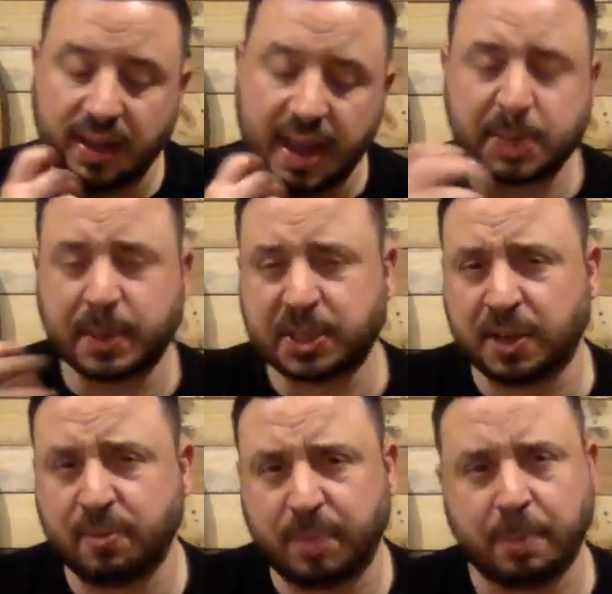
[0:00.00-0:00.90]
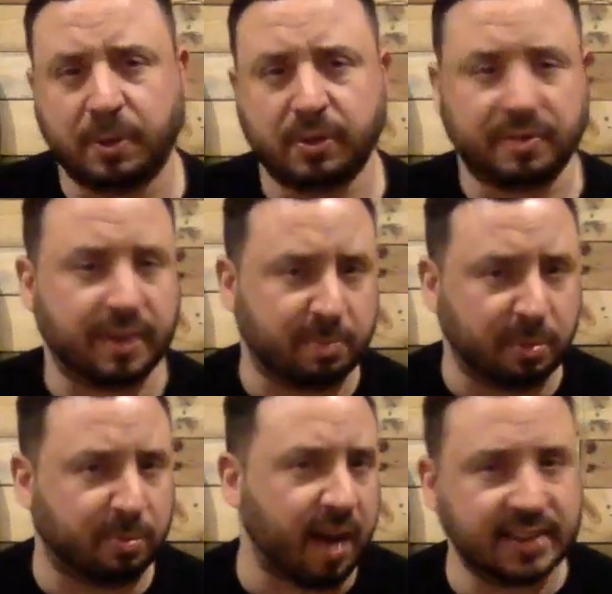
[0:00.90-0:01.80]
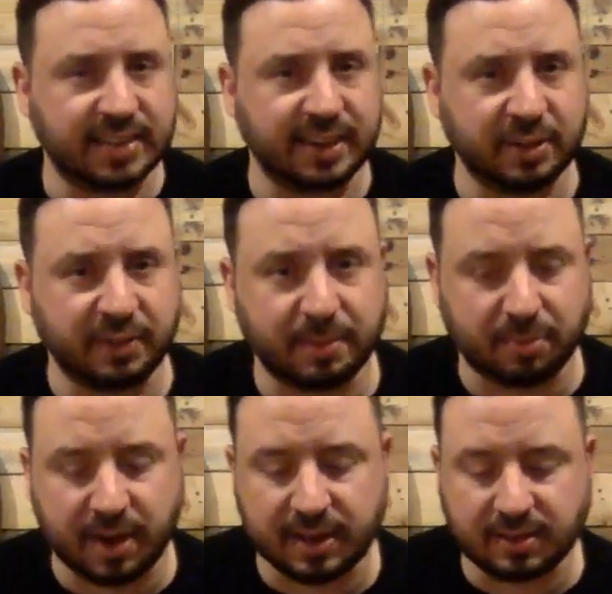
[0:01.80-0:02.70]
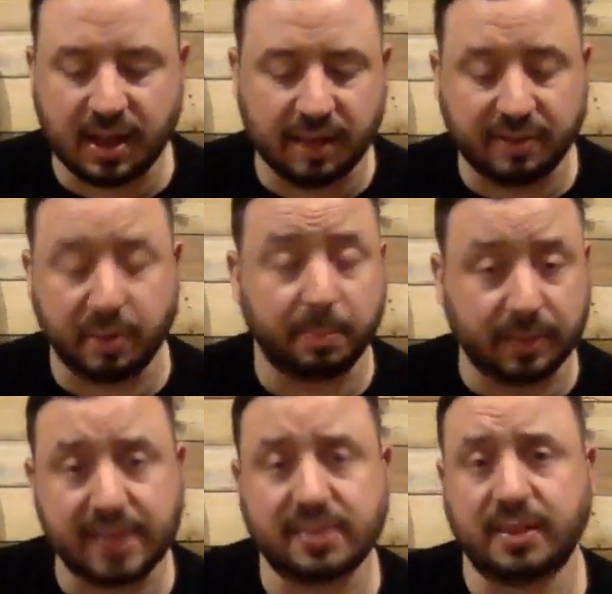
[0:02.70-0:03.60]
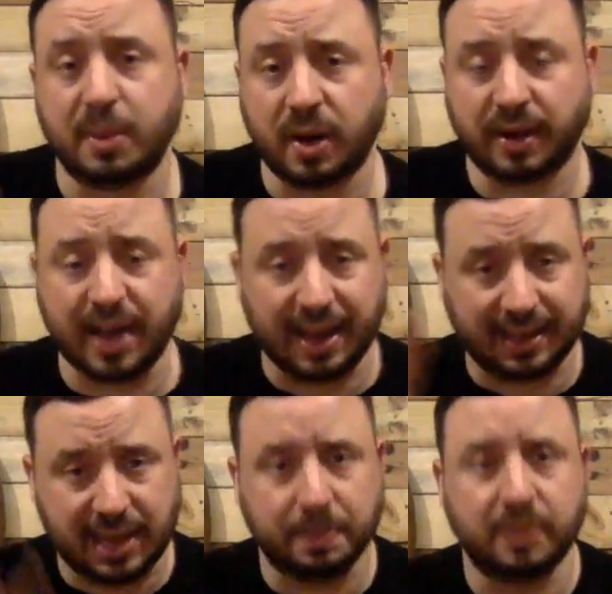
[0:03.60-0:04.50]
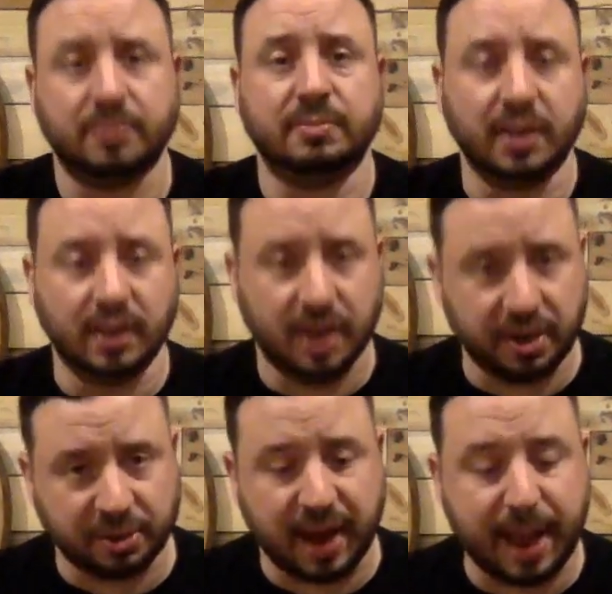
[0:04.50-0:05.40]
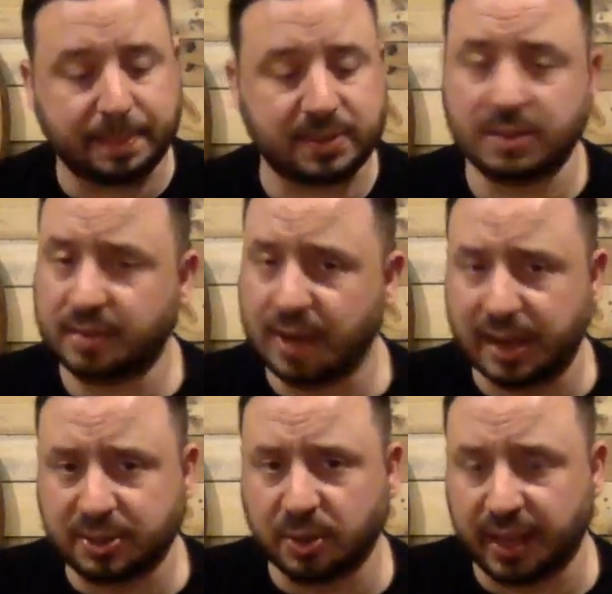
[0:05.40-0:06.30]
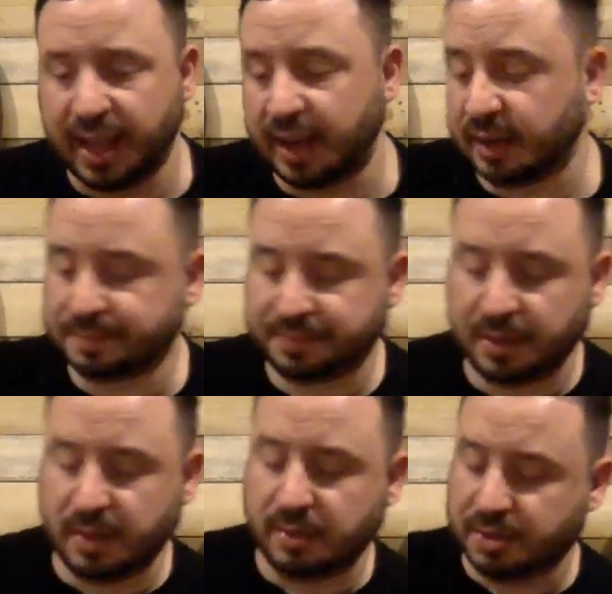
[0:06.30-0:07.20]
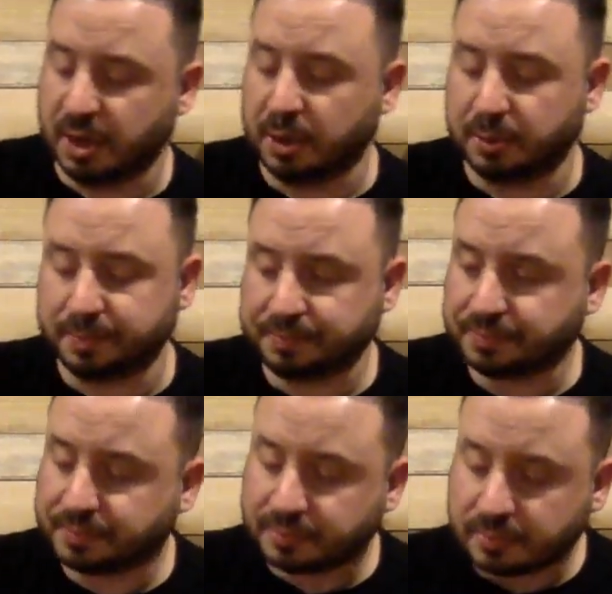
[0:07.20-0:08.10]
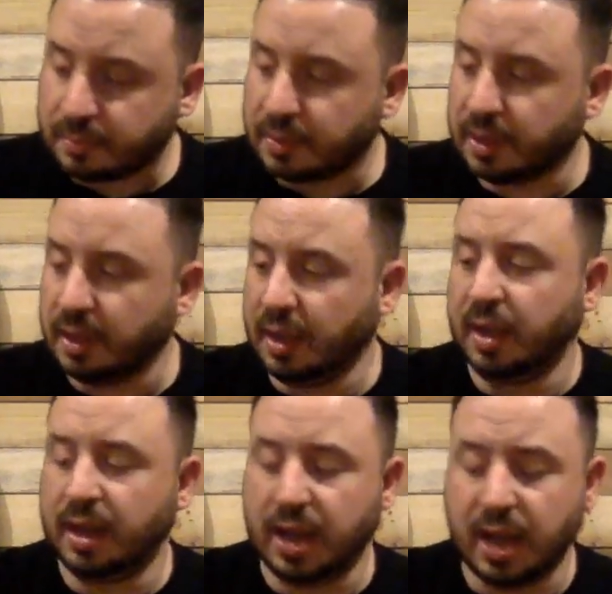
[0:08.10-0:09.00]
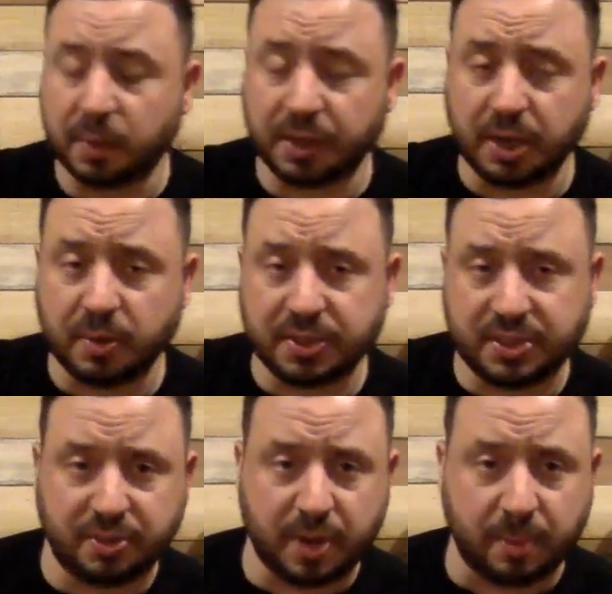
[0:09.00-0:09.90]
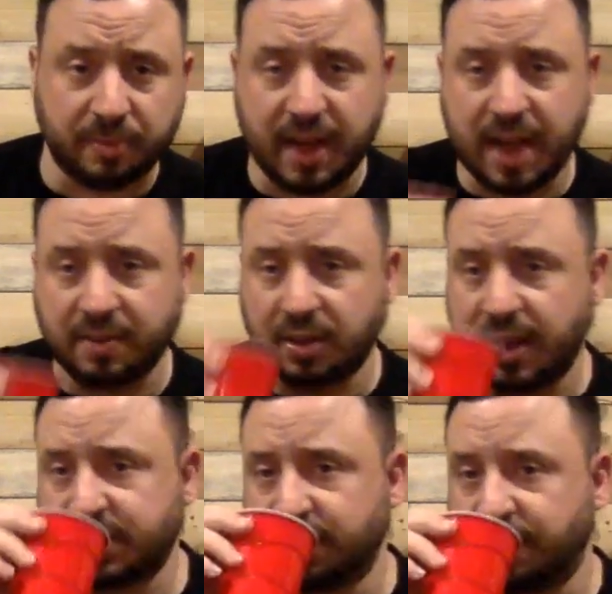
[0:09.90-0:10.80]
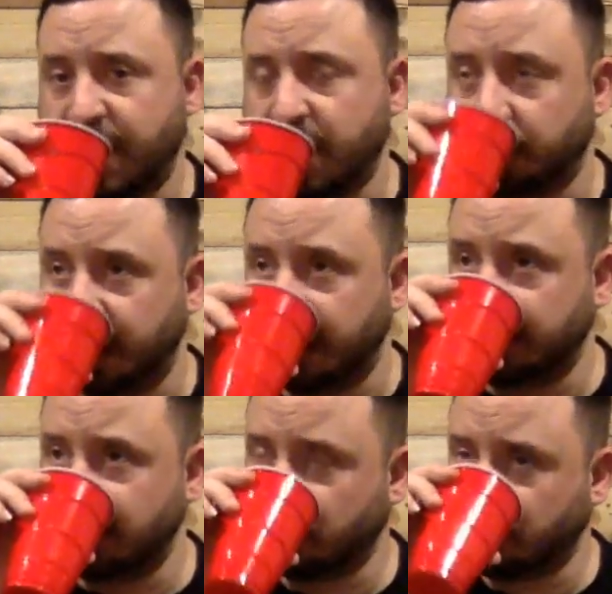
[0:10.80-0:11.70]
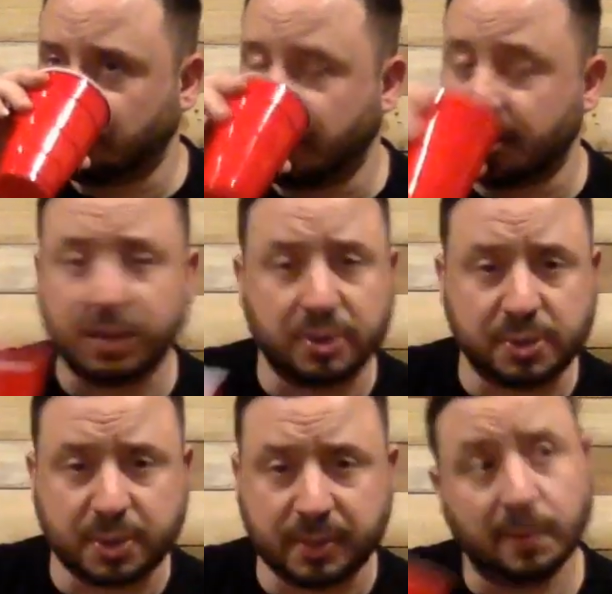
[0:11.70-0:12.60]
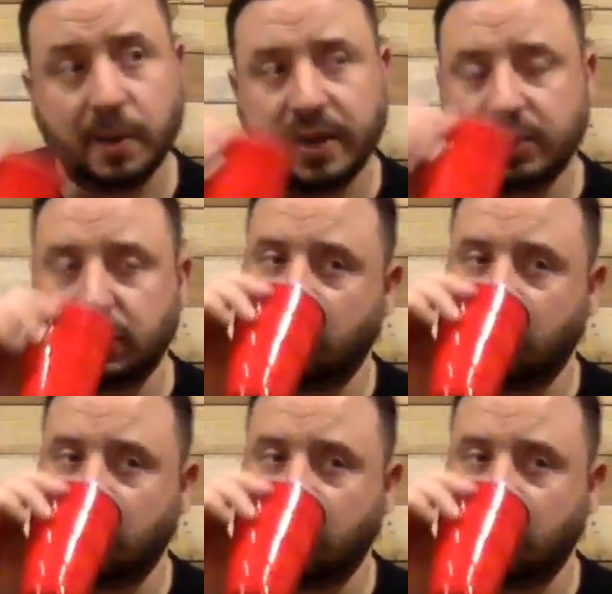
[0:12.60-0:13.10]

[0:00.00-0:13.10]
And especially if people are very proprietary of their blend, uh, their blends, and they want to kind of keep them under wraps, I totally get it. So uh, we're going to go into number five, our last and final blend, and then we're going to do some giveaways.